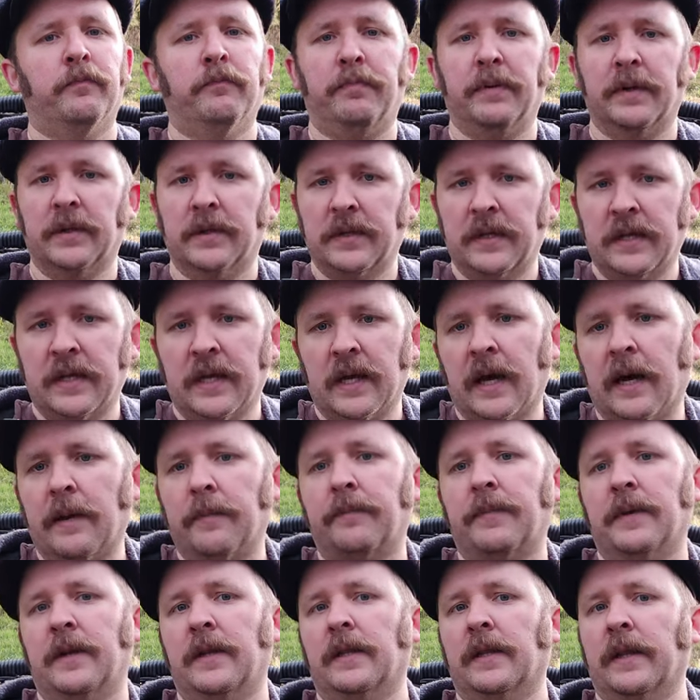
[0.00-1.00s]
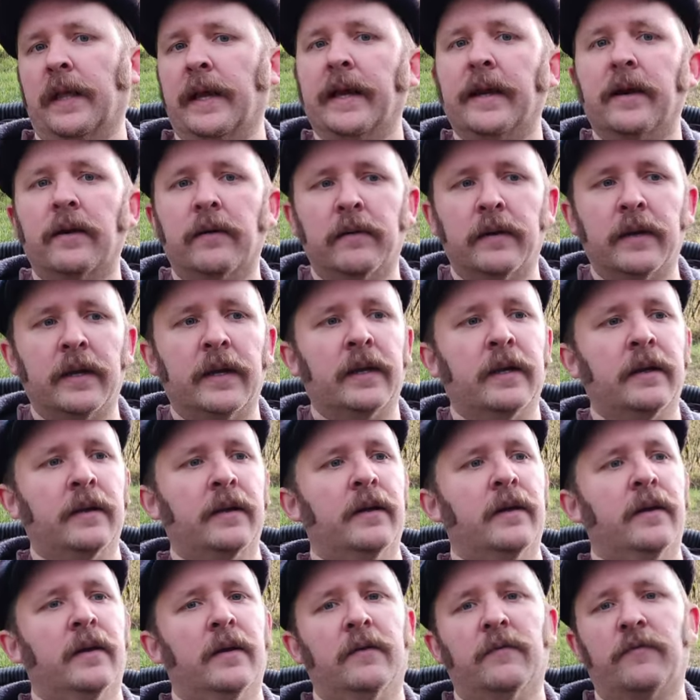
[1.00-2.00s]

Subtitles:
building up and layering